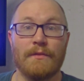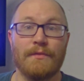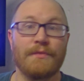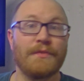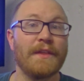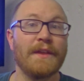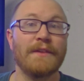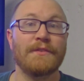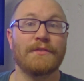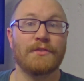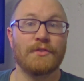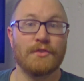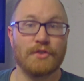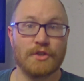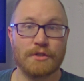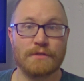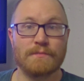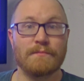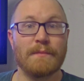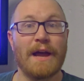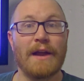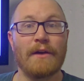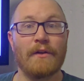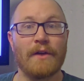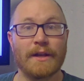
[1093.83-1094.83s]
that's just
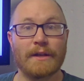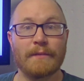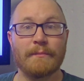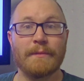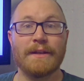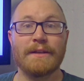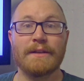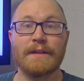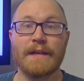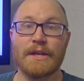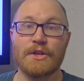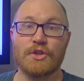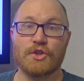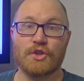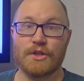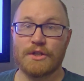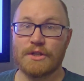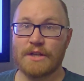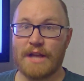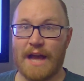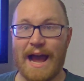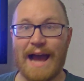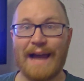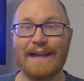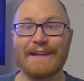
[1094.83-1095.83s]
my
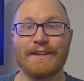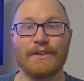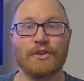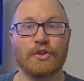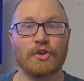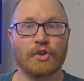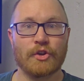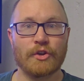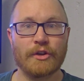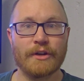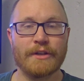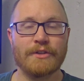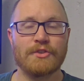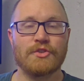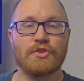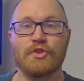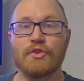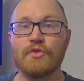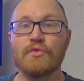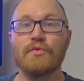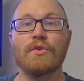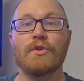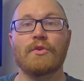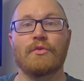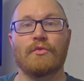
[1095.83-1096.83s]
recommendation. I encourage
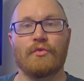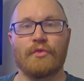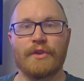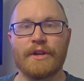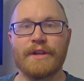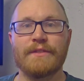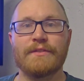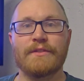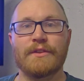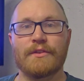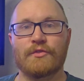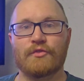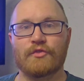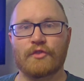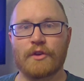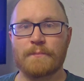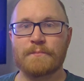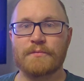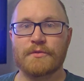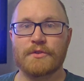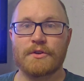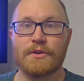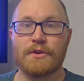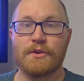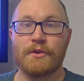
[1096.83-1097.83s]
you, read the
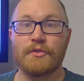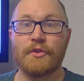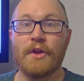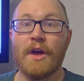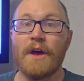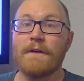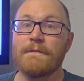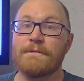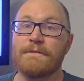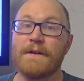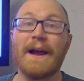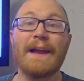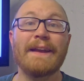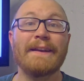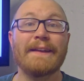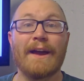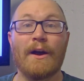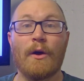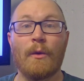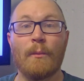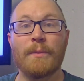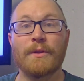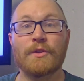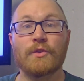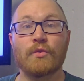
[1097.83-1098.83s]
scriptures, find
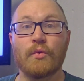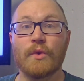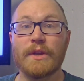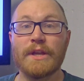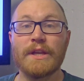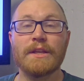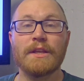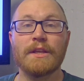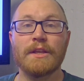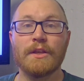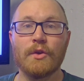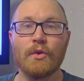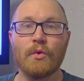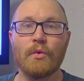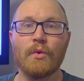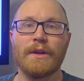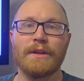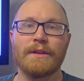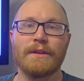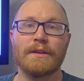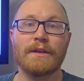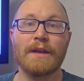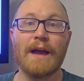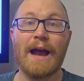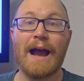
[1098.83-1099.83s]
out between you
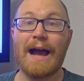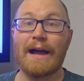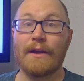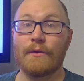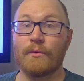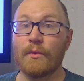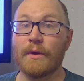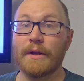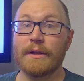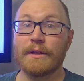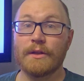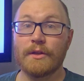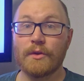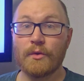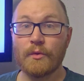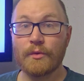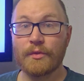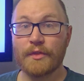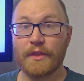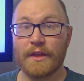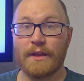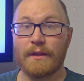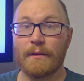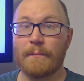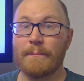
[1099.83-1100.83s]
and God what you
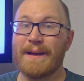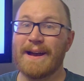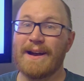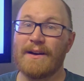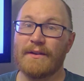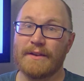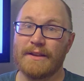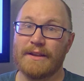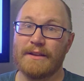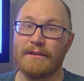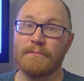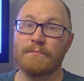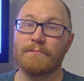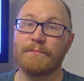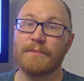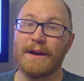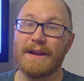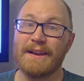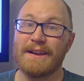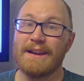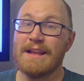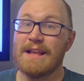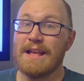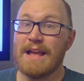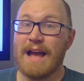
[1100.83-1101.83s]
think about it.
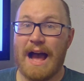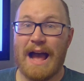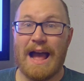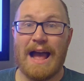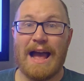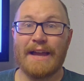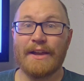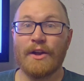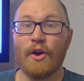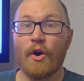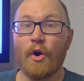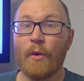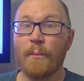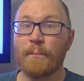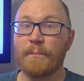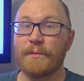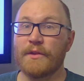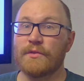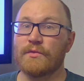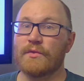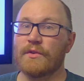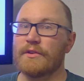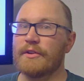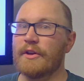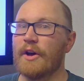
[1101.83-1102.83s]
But I hope
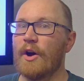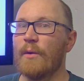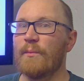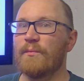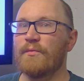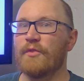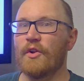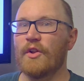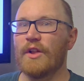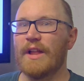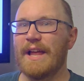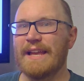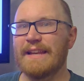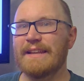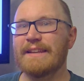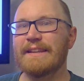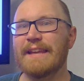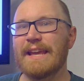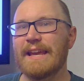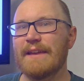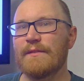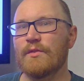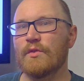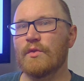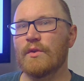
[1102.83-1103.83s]
this was helpful and
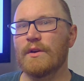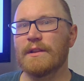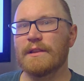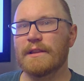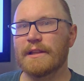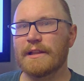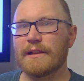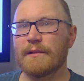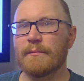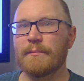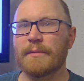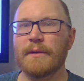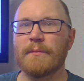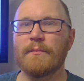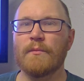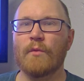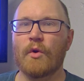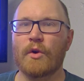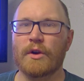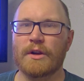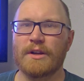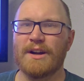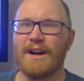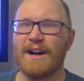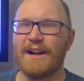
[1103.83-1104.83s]
gave you a little bit
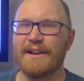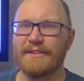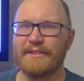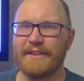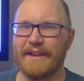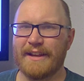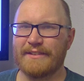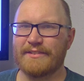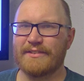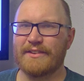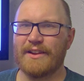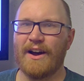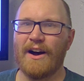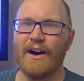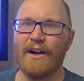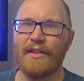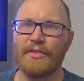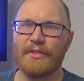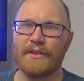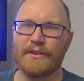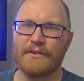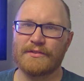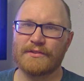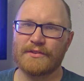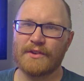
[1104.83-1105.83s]
more context on
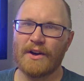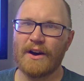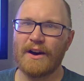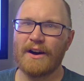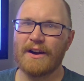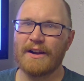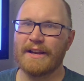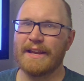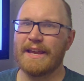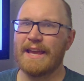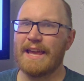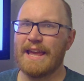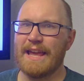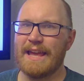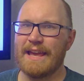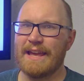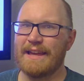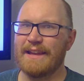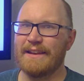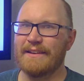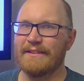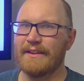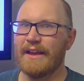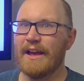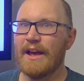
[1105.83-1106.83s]
the song
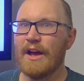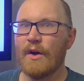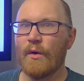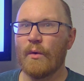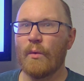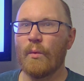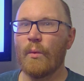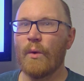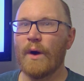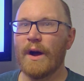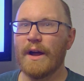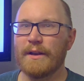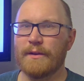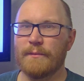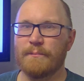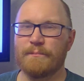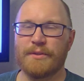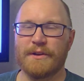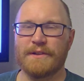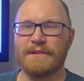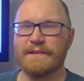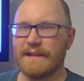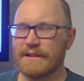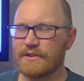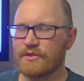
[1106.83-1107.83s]
and what
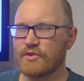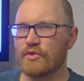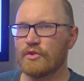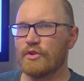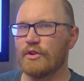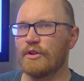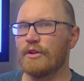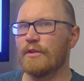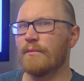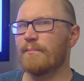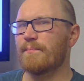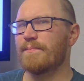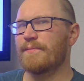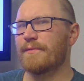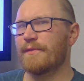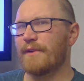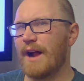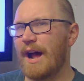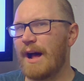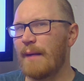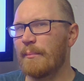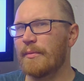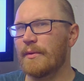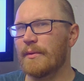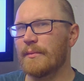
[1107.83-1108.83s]
potential
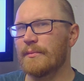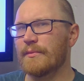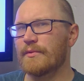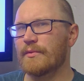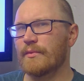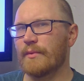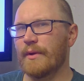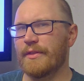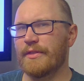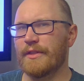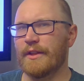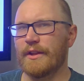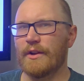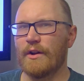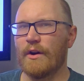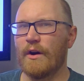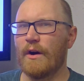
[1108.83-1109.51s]
problems with it